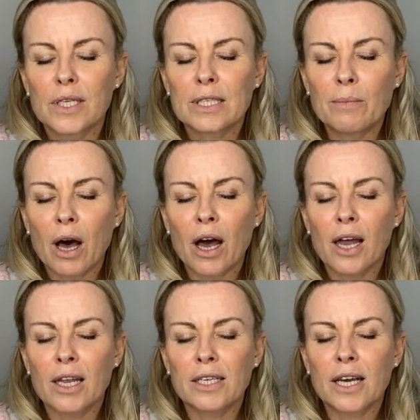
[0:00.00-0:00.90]

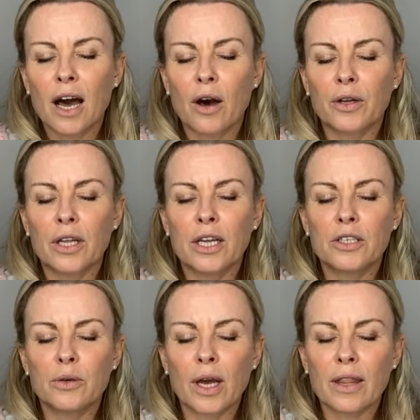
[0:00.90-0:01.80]
Smiling down. And then
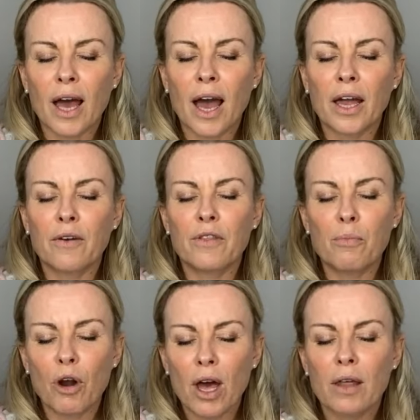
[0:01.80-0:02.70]
as you get the hang of
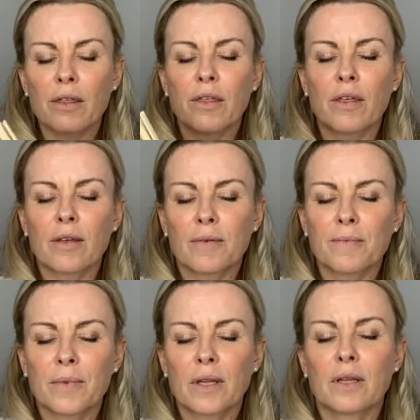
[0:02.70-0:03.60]
the
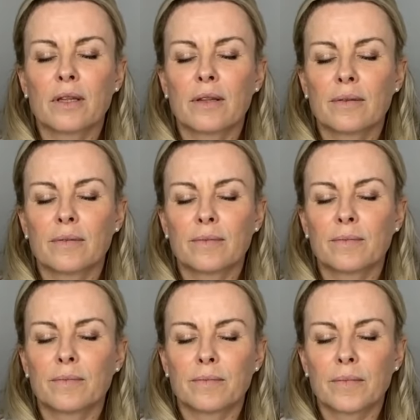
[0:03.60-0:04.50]
breath,
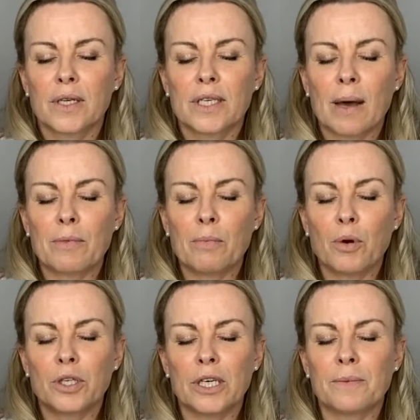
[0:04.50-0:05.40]
tap the
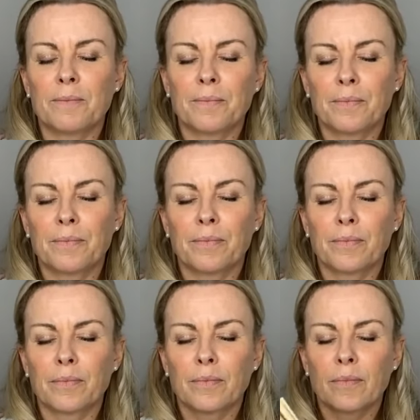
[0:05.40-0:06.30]
body.
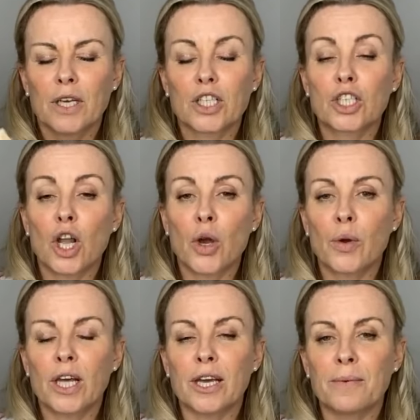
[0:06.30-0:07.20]

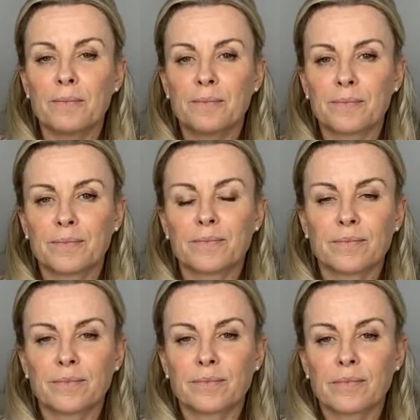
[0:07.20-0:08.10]
Slowly.
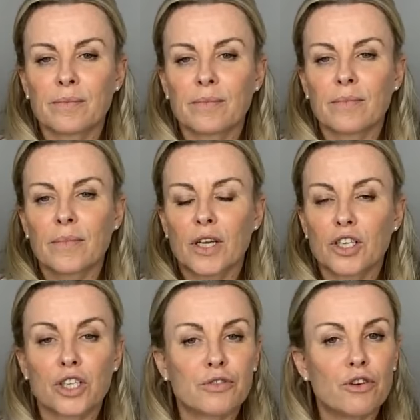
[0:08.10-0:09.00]

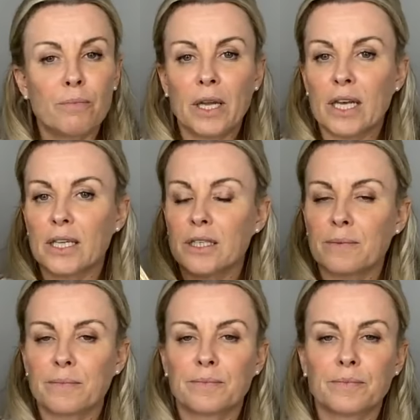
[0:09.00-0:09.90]
Just for a minute.